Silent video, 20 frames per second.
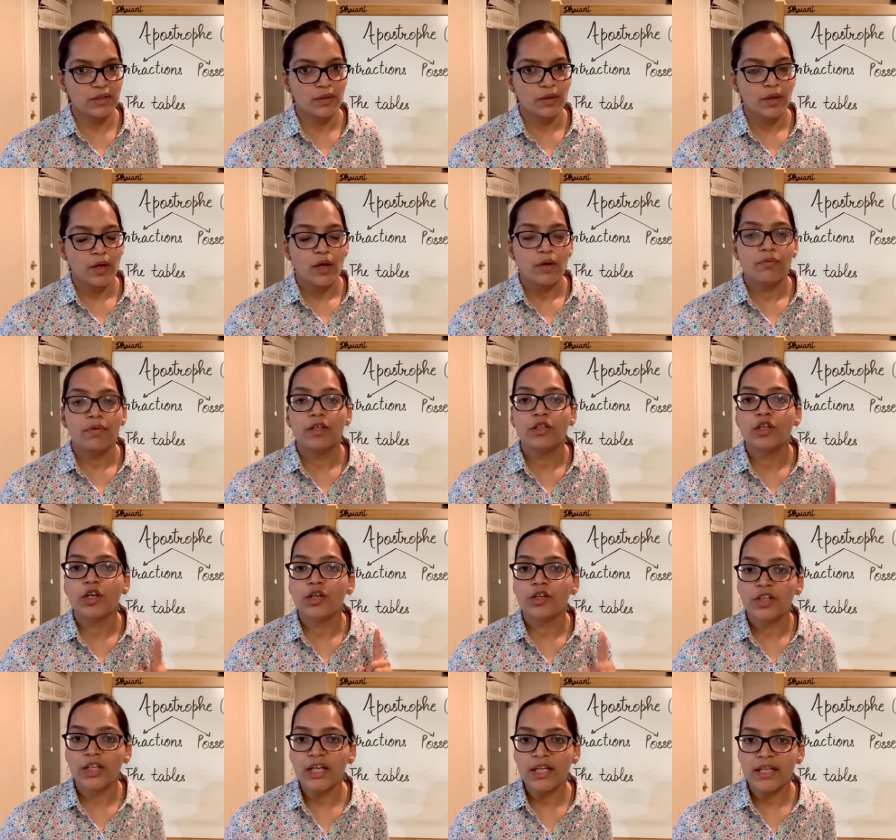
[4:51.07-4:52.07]
When you're
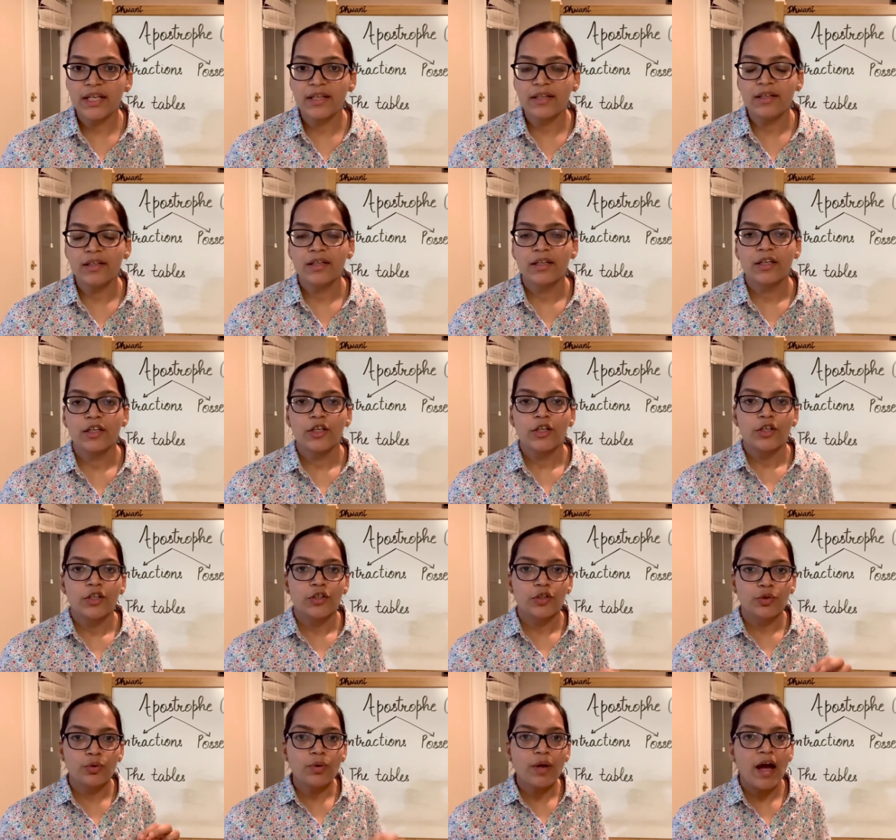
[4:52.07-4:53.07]
reading, you
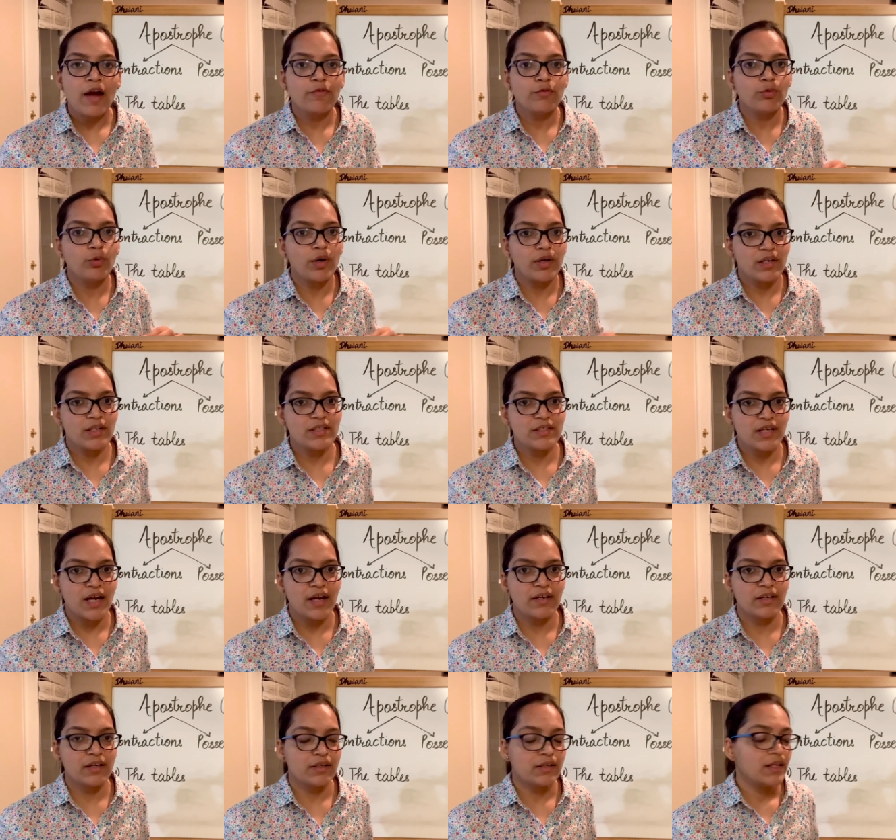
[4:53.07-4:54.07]
have to understand
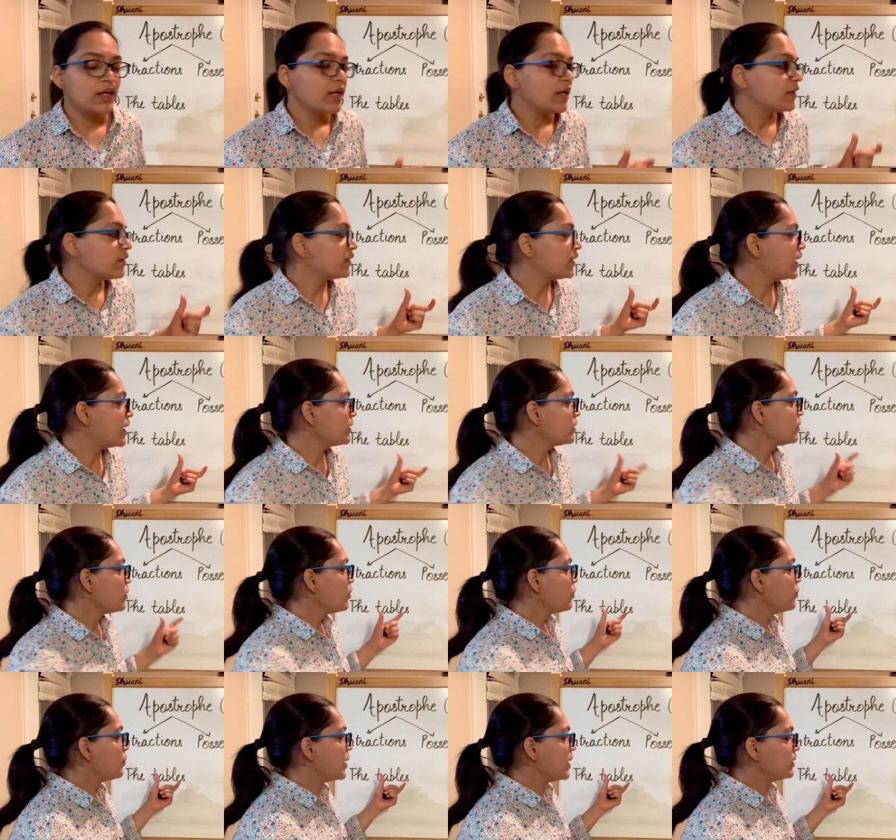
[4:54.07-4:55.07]
it that
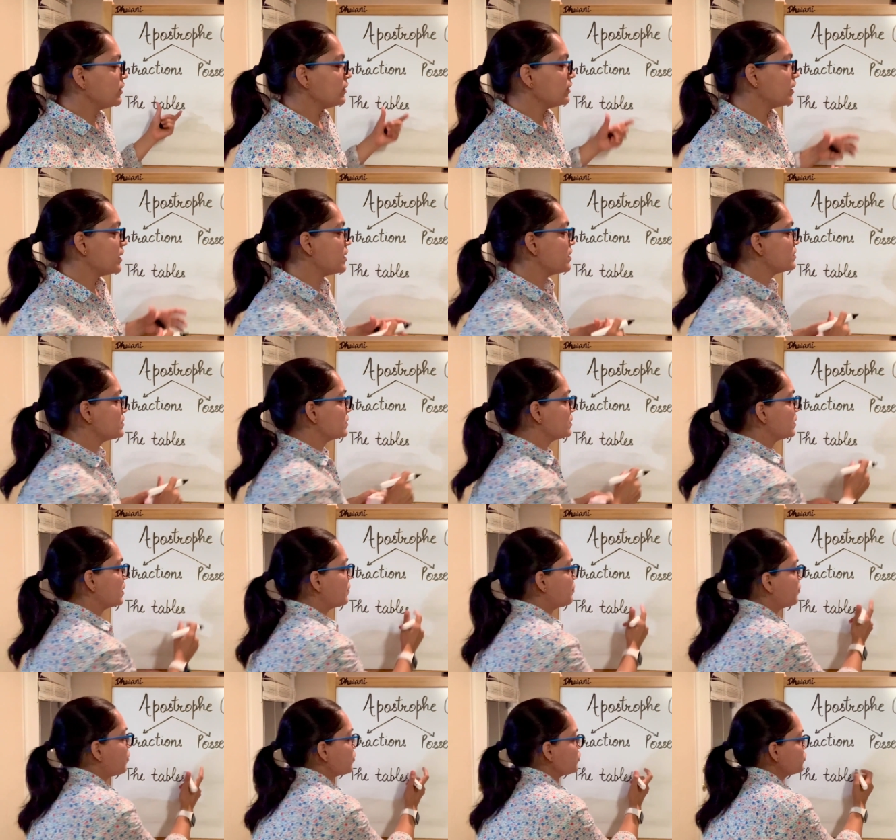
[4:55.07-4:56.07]
when there is an
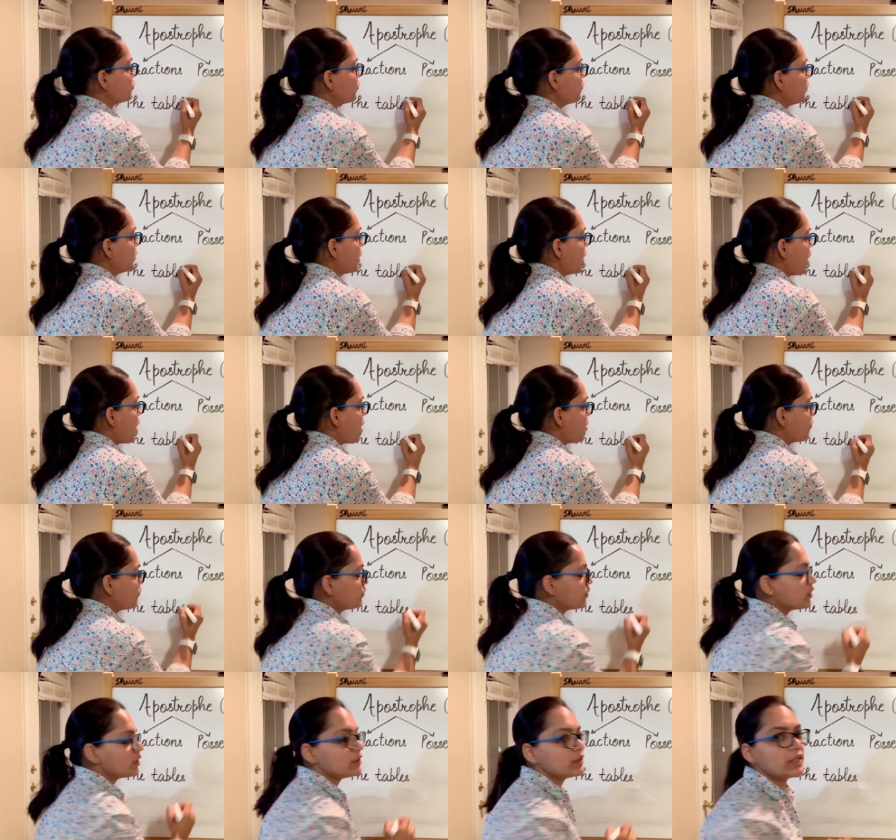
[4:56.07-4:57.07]
apostrophe after
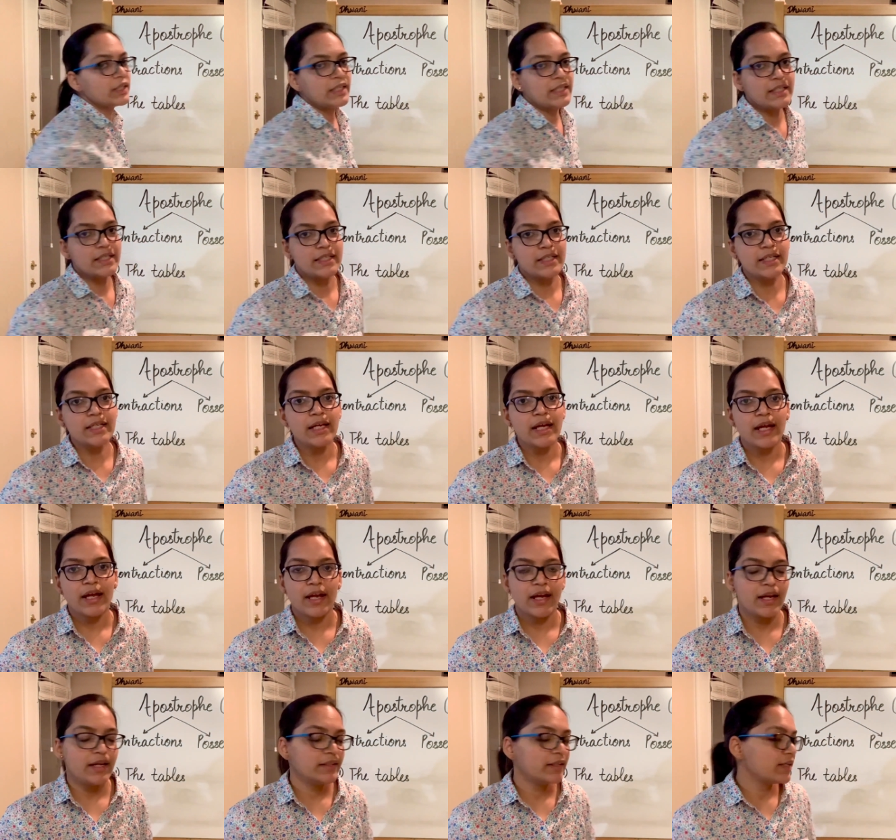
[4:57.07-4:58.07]
the E and
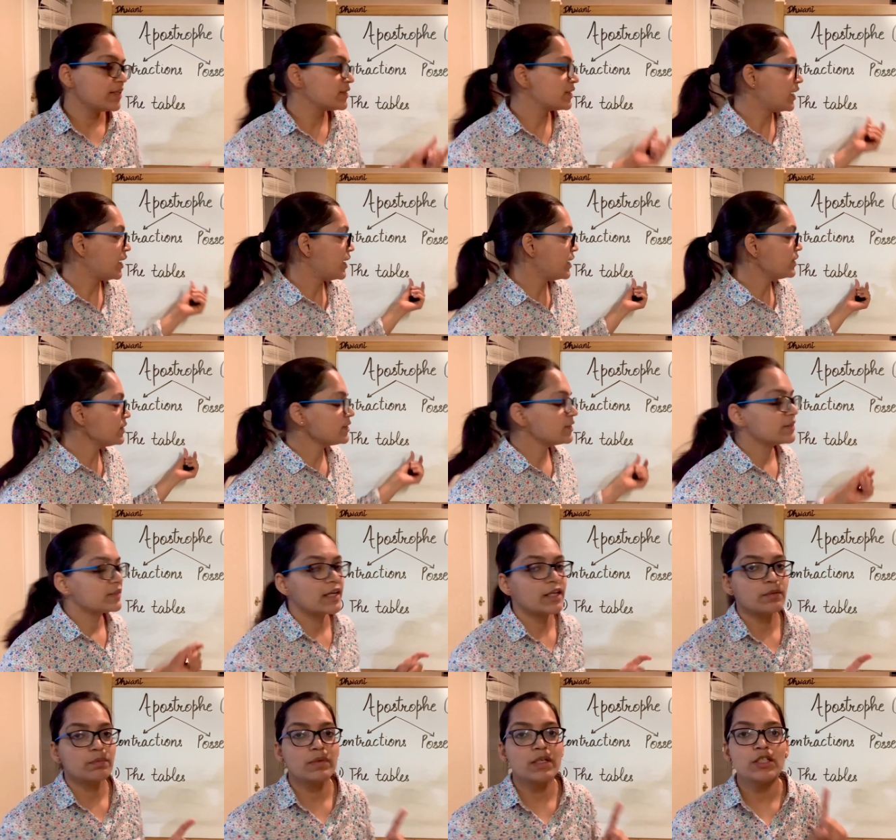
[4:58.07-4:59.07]
there is a S, that
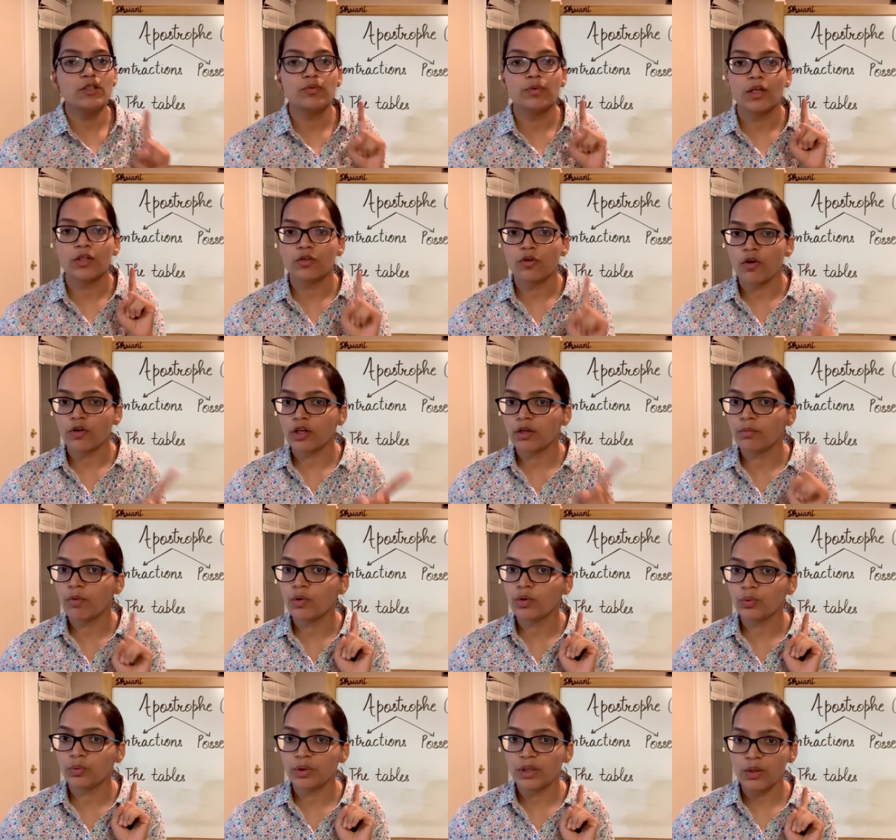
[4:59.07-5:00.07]
means we are talking about
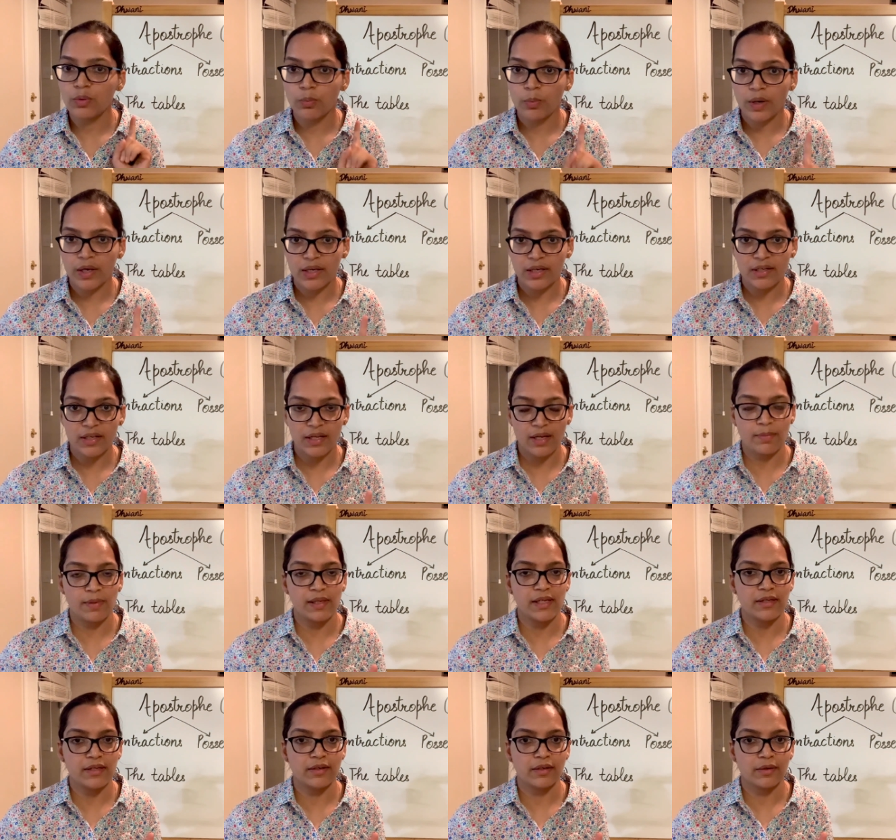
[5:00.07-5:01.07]
only one table here.